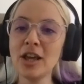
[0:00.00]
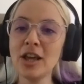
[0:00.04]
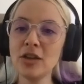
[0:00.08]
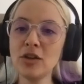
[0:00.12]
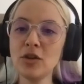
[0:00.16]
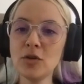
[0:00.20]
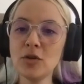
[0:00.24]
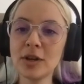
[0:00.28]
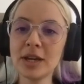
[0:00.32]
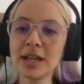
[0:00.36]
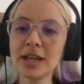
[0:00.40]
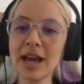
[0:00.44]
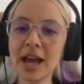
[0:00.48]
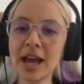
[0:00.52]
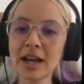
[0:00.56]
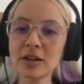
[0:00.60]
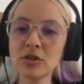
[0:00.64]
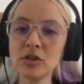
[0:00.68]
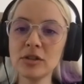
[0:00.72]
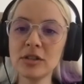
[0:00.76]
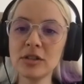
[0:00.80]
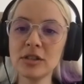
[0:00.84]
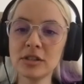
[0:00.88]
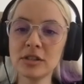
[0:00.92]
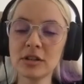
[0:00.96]
you can
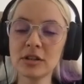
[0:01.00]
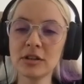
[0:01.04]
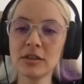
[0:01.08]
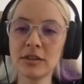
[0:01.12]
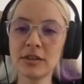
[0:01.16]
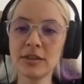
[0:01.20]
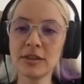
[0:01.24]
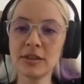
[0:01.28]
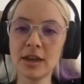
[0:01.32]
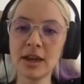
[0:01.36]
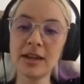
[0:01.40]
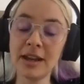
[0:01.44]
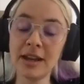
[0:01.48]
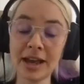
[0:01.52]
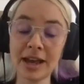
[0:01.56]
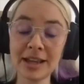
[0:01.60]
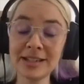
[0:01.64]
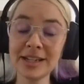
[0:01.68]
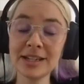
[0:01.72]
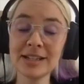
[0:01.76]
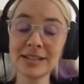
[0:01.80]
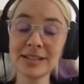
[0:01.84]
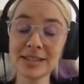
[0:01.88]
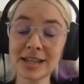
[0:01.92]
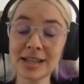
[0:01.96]
actually start a
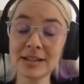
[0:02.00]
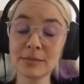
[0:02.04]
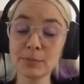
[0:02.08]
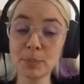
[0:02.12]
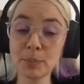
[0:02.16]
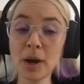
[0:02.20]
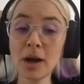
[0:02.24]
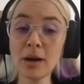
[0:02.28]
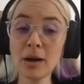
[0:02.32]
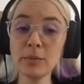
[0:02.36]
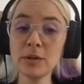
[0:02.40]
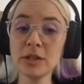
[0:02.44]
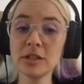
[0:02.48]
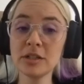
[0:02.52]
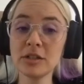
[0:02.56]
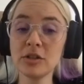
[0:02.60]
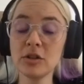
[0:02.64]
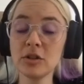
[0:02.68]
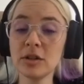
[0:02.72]
data set published,